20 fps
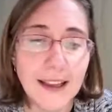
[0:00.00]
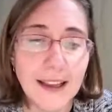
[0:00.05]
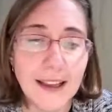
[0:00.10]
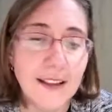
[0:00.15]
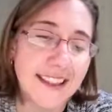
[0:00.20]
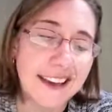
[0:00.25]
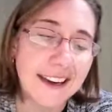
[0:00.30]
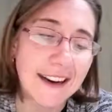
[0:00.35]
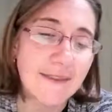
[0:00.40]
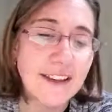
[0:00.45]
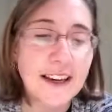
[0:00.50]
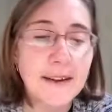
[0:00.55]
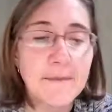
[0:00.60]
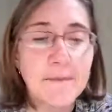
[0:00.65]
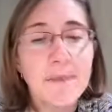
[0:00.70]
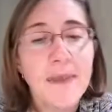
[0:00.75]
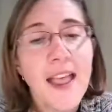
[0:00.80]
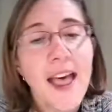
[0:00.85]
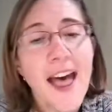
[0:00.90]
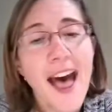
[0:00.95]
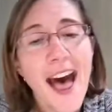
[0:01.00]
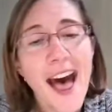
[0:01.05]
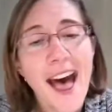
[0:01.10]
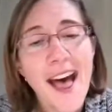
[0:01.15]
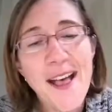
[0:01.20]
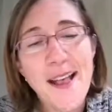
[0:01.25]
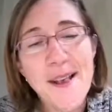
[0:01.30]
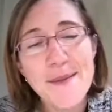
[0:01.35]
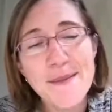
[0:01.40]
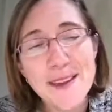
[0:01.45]
That's the sign.
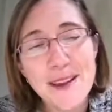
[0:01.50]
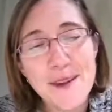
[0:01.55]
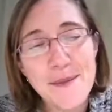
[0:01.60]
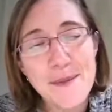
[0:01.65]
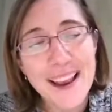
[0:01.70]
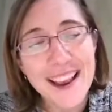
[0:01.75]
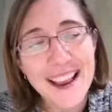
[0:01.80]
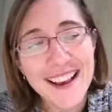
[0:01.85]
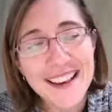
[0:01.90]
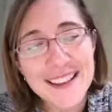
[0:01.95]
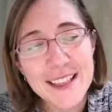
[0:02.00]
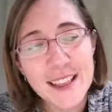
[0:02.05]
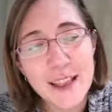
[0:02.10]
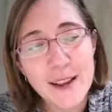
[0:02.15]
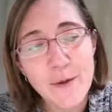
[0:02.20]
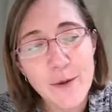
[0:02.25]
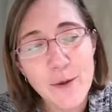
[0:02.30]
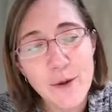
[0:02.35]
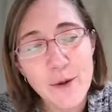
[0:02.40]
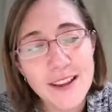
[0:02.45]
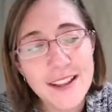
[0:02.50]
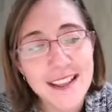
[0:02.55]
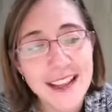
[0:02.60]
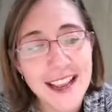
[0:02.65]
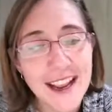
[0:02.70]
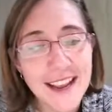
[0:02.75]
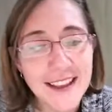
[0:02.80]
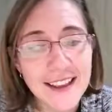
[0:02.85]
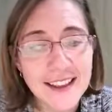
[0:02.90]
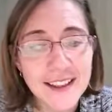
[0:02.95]
So my x to the 4ths
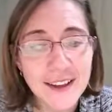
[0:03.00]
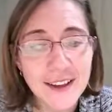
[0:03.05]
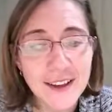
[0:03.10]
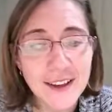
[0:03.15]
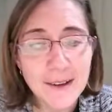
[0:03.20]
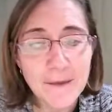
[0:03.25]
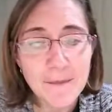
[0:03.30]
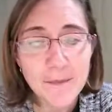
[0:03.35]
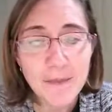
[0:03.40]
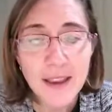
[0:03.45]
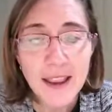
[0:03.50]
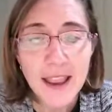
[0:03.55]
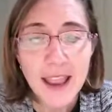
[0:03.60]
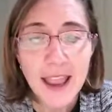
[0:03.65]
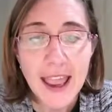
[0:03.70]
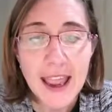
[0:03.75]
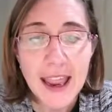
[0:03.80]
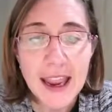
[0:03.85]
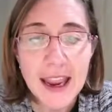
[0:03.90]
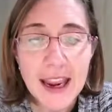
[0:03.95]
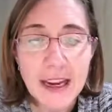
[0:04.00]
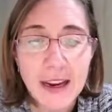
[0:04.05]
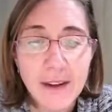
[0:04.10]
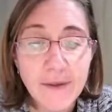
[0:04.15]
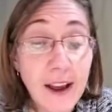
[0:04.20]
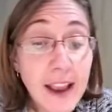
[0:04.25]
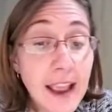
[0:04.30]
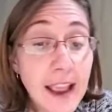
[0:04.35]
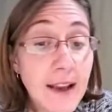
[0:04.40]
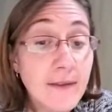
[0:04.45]
cancel. And
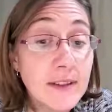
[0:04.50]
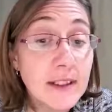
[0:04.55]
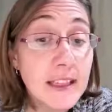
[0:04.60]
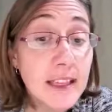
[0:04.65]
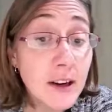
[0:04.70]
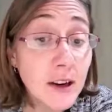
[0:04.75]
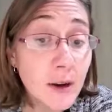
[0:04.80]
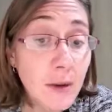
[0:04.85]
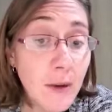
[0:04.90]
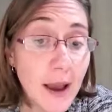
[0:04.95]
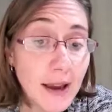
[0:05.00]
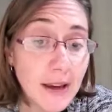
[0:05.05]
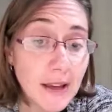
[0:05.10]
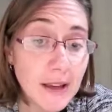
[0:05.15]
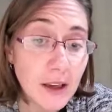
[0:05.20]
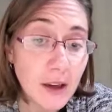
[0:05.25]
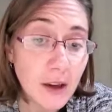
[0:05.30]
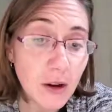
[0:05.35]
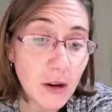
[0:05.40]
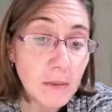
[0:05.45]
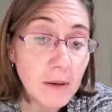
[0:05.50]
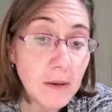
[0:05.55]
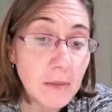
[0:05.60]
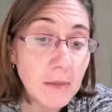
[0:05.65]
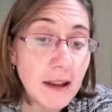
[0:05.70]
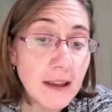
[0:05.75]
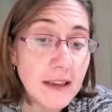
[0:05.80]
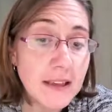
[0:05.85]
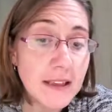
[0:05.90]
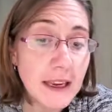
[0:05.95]
if I have 0x
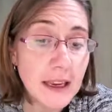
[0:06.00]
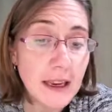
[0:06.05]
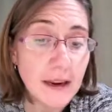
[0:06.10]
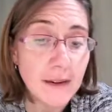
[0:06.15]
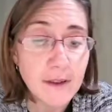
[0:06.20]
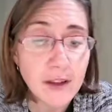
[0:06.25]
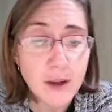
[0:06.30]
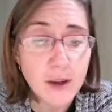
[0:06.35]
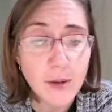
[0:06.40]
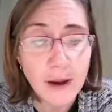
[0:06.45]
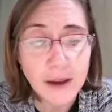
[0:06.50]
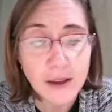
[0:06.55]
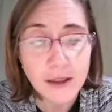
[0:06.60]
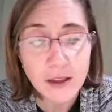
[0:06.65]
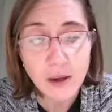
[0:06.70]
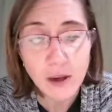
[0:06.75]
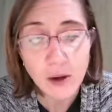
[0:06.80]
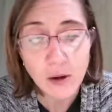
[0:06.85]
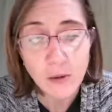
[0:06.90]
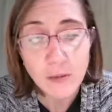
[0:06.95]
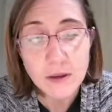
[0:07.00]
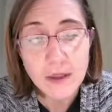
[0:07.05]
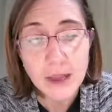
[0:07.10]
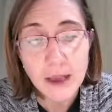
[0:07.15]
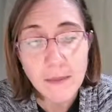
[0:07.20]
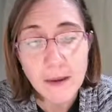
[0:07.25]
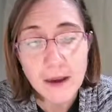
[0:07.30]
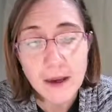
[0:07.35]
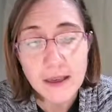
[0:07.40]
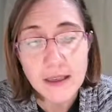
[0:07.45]
cubed plus negative 2x cubes,
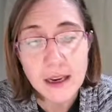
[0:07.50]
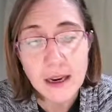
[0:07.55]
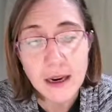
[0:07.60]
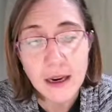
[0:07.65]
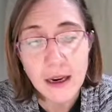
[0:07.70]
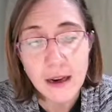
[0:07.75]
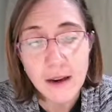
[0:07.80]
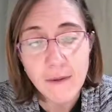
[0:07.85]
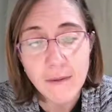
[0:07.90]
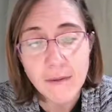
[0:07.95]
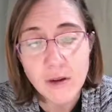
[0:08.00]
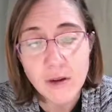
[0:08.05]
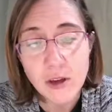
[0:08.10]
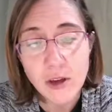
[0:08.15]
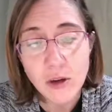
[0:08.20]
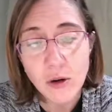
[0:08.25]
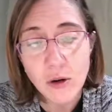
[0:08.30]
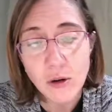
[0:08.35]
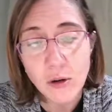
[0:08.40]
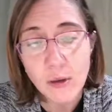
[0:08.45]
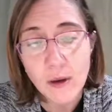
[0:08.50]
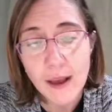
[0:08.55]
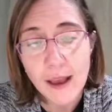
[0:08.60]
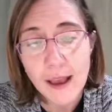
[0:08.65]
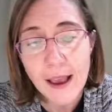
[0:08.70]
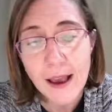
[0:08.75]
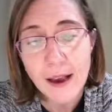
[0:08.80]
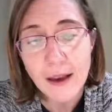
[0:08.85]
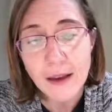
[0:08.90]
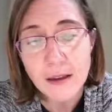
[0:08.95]
that makes negative
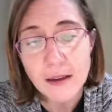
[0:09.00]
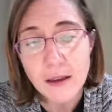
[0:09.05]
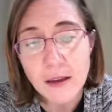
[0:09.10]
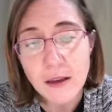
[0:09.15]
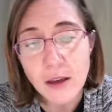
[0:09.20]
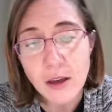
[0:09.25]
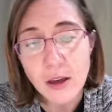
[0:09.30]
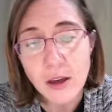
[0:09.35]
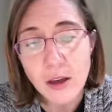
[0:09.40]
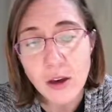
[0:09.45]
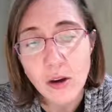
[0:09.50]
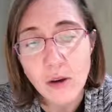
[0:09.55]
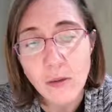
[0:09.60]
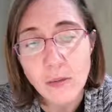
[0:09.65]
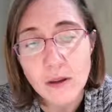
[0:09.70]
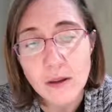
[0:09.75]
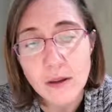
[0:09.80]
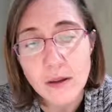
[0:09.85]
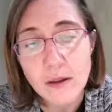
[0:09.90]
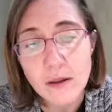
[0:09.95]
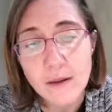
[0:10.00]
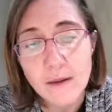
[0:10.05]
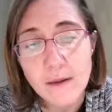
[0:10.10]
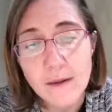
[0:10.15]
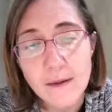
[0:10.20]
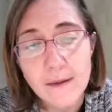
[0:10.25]
2x cubes.